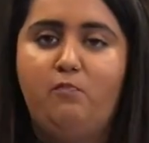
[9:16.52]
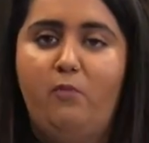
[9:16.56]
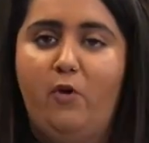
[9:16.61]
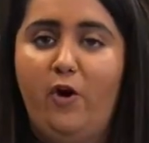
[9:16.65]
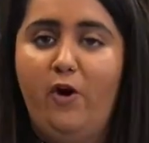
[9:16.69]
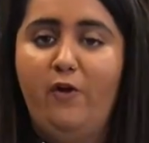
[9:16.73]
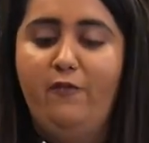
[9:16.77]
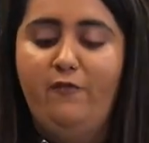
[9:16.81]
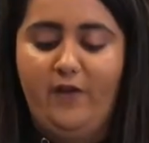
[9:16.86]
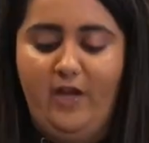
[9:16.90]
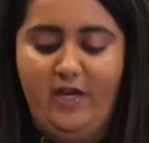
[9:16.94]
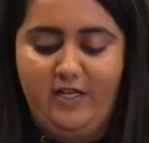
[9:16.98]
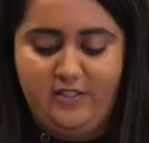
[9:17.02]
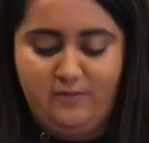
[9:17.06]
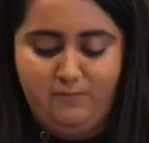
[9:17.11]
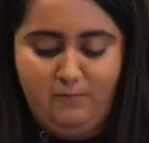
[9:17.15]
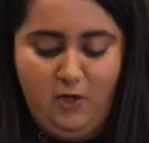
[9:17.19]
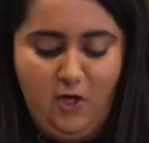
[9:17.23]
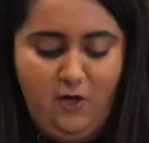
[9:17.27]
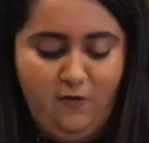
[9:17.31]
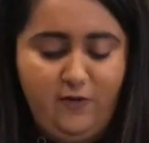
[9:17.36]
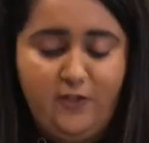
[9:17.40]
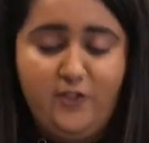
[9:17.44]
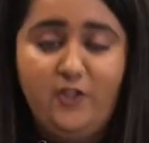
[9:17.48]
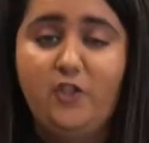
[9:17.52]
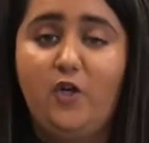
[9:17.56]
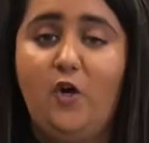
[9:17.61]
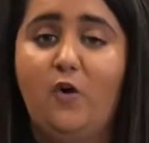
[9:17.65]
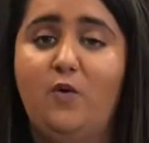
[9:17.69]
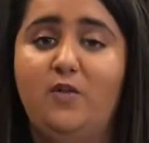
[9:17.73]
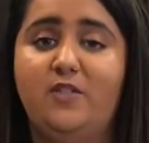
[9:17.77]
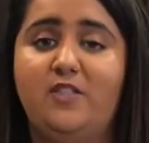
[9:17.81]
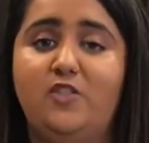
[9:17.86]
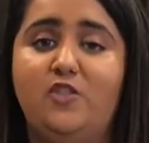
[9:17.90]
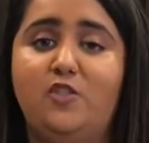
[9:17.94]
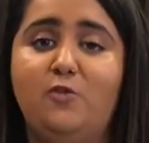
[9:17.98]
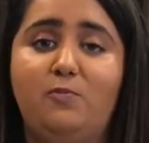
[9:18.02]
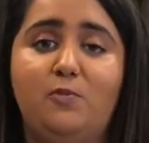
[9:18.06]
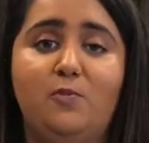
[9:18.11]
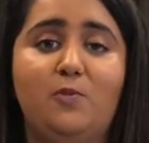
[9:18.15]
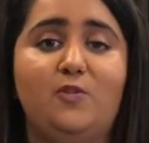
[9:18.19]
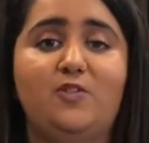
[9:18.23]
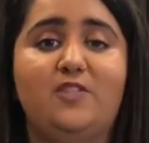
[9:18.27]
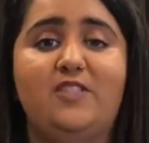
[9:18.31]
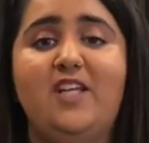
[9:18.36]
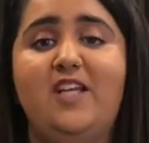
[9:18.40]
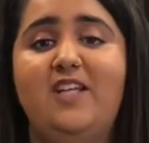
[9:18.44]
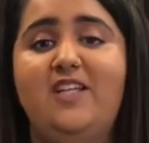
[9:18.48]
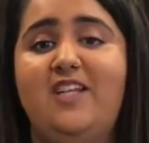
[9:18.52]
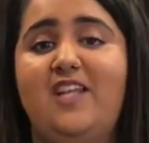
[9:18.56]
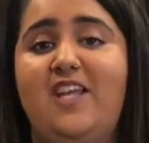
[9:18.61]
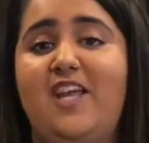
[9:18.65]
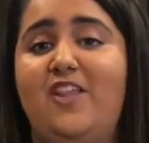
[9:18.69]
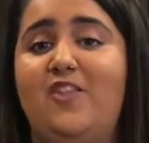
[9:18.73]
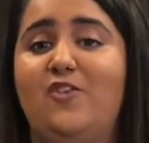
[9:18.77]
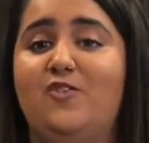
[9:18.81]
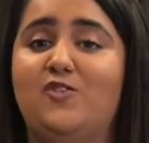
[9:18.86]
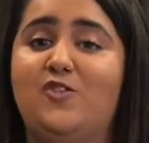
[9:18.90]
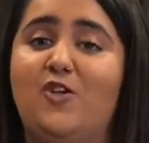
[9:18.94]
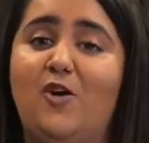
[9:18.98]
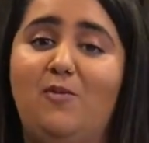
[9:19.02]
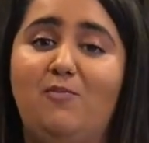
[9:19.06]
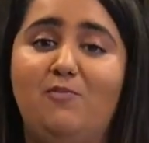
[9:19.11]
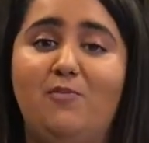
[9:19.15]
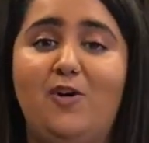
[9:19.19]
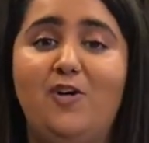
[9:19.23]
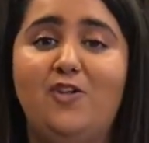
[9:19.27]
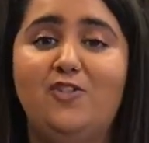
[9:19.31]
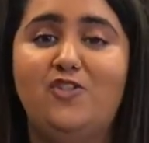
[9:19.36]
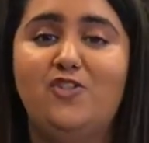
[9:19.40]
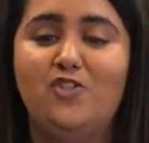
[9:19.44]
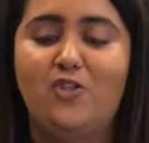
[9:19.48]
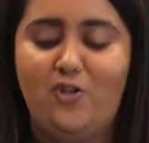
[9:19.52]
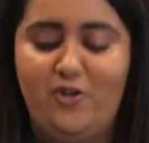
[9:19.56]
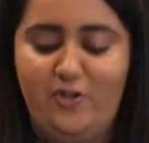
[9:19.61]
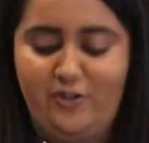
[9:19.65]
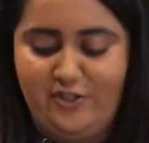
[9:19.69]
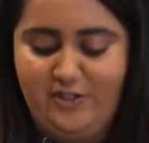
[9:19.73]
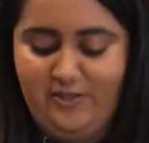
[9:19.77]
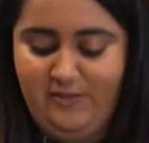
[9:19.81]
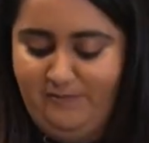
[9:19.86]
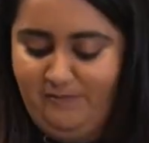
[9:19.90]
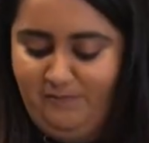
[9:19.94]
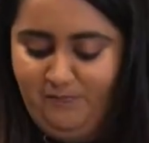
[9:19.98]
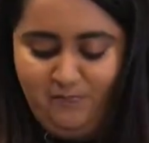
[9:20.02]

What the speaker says: Perfect, perfect to go with the Super Bowl Sunday, those commercials.